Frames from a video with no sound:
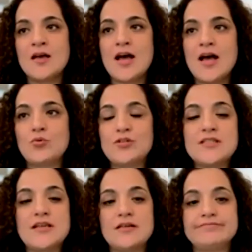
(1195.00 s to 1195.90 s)
I would
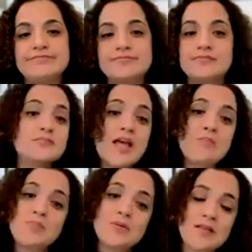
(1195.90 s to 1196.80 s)
say,
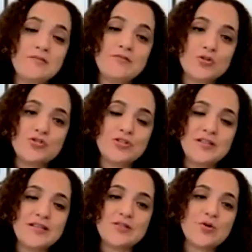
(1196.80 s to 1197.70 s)
empathy,
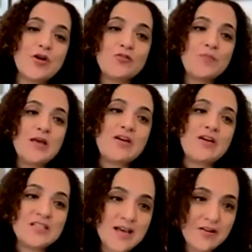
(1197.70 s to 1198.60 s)
unfortunately. Sorry for being
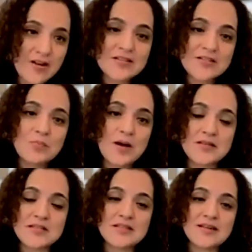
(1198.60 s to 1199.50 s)
very direct,
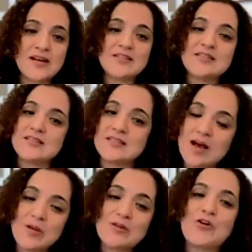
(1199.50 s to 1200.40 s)
but it is
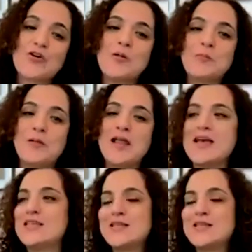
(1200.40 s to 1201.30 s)
coming from a
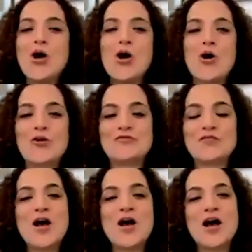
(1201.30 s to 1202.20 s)
place
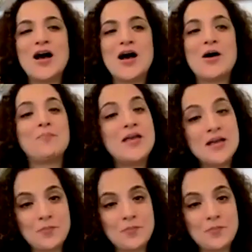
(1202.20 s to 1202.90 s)
of being a